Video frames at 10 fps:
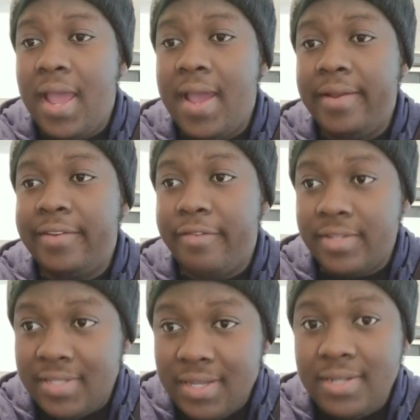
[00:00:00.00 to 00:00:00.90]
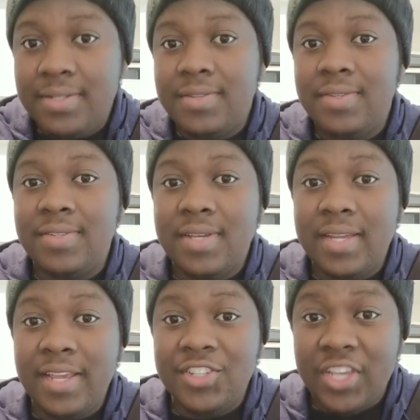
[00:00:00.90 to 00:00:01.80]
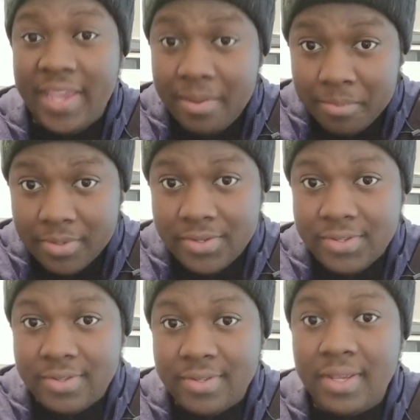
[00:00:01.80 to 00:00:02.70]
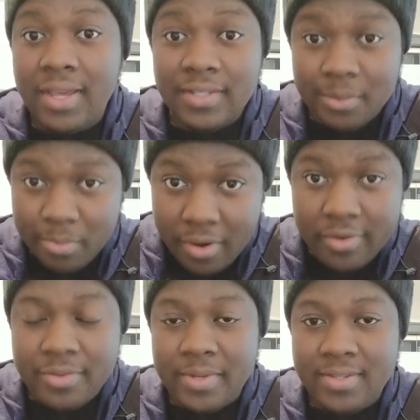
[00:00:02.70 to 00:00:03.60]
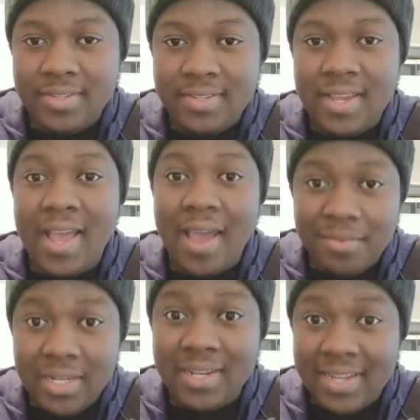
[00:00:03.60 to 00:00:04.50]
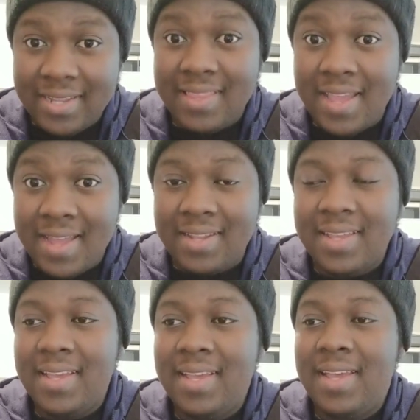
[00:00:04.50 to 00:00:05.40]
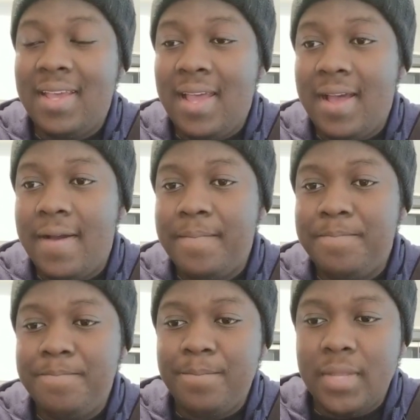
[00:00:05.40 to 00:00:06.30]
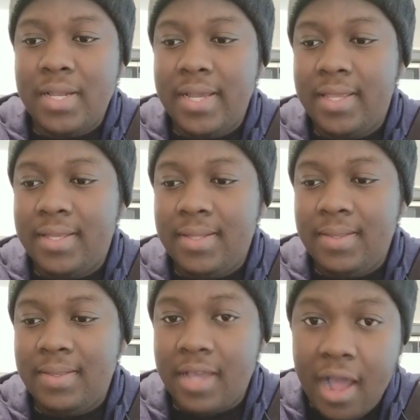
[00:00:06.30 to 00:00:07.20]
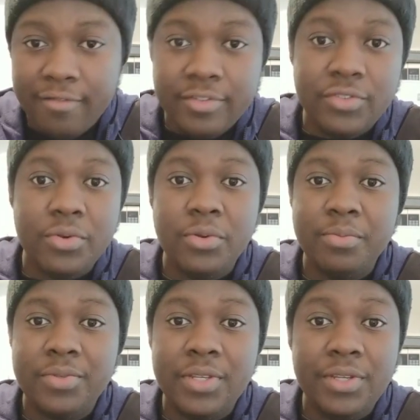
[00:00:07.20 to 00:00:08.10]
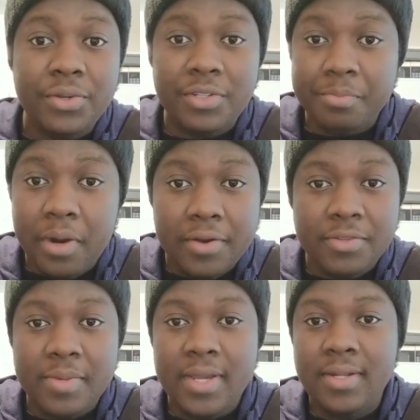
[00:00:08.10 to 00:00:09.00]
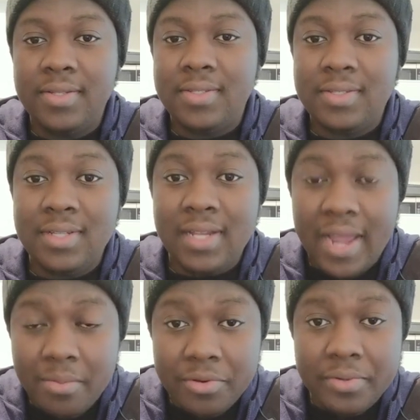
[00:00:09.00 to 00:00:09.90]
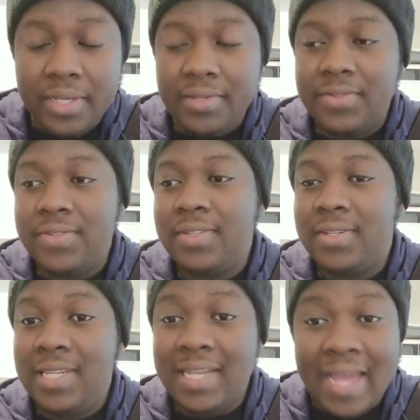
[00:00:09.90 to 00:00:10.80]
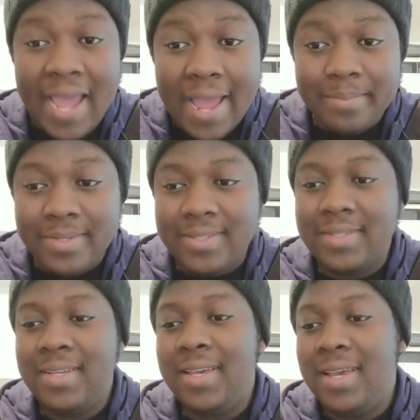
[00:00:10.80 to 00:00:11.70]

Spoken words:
and the facilities inside each campus and departments, I really like that. Like the conference rooms in your departments, the libraries, the labs.